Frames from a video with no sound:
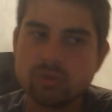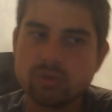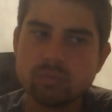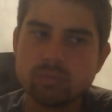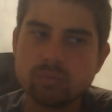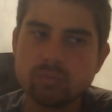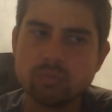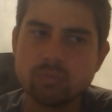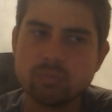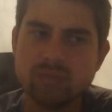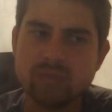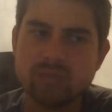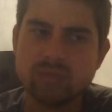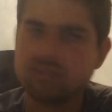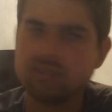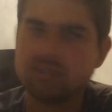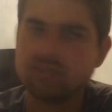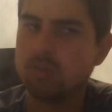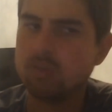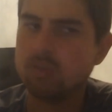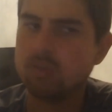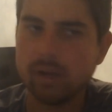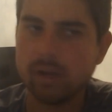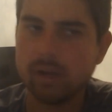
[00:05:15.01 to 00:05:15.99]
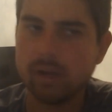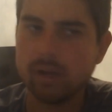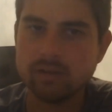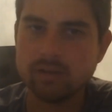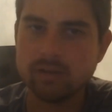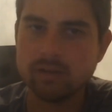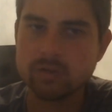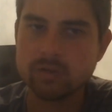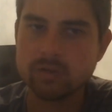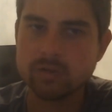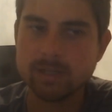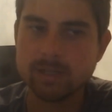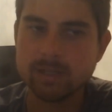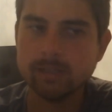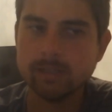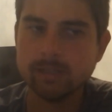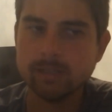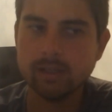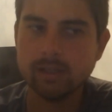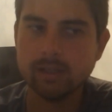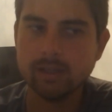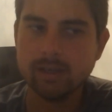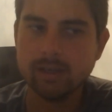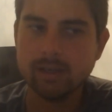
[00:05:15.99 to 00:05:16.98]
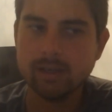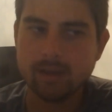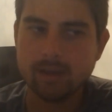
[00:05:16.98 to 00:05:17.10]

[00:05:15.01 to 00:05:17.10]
which was actually quite interesting,